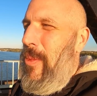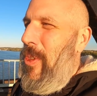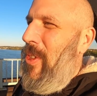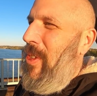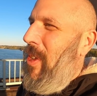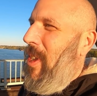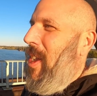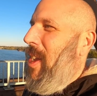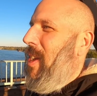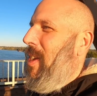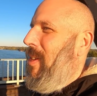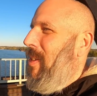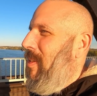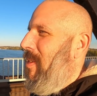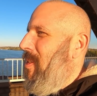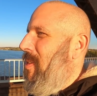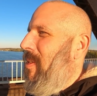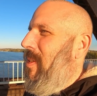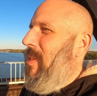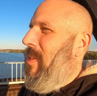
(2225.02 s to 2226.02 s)
I'm just like
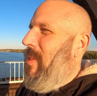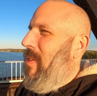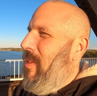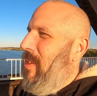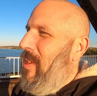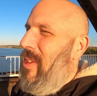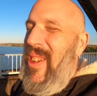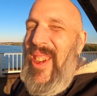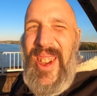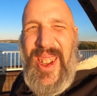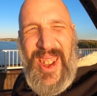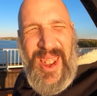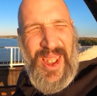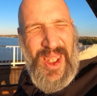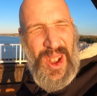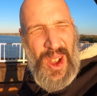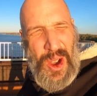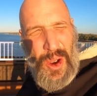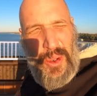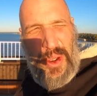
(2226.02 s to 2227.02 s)

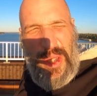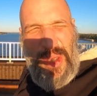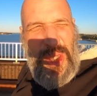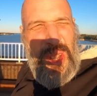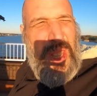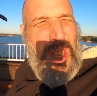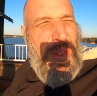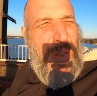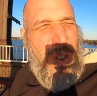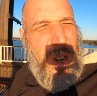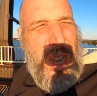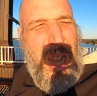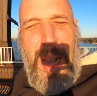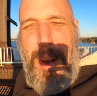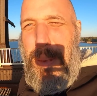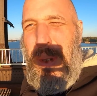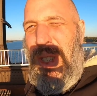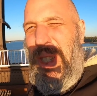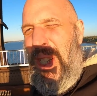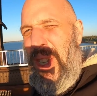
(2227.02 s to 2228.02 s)
always looking for
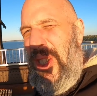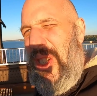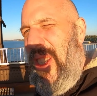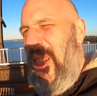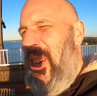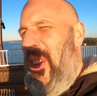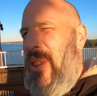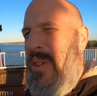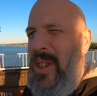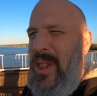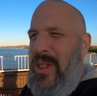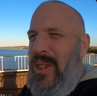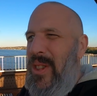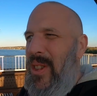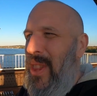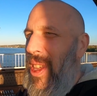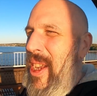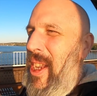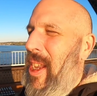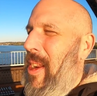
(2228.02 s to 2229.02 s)
composition, always
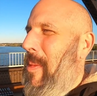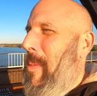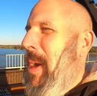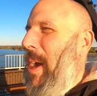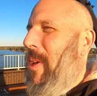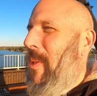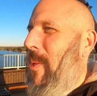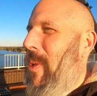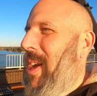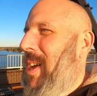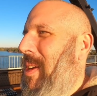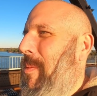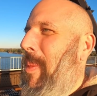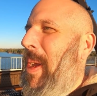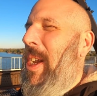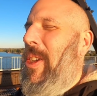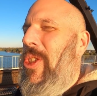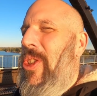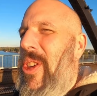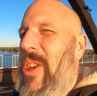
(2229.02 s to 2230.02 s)
thinking about what
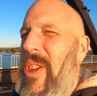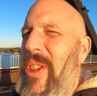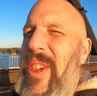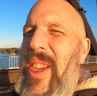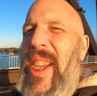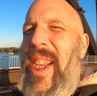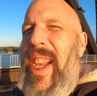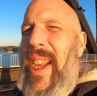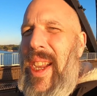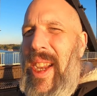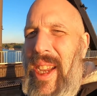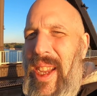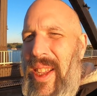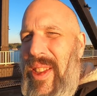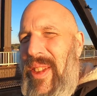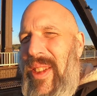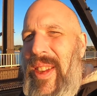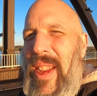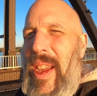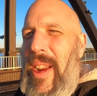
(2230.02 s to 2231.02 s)
pictures to get
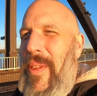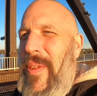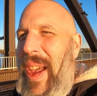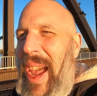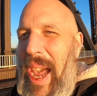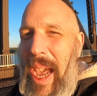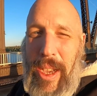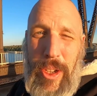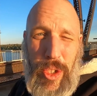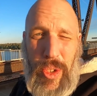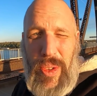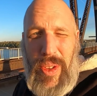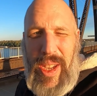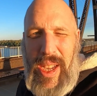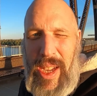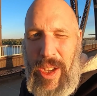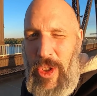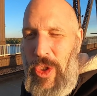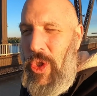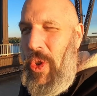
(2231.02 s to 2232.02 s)
instead of
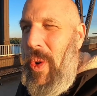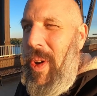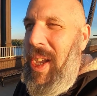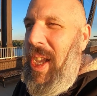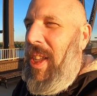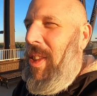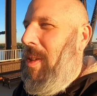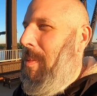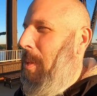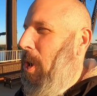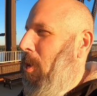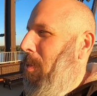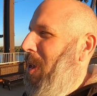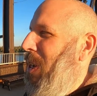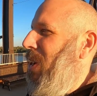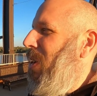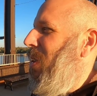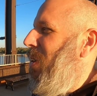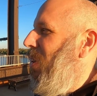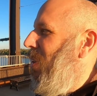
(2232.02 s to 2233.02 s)
actually enjoying the
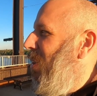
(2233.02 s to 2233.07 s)
moment.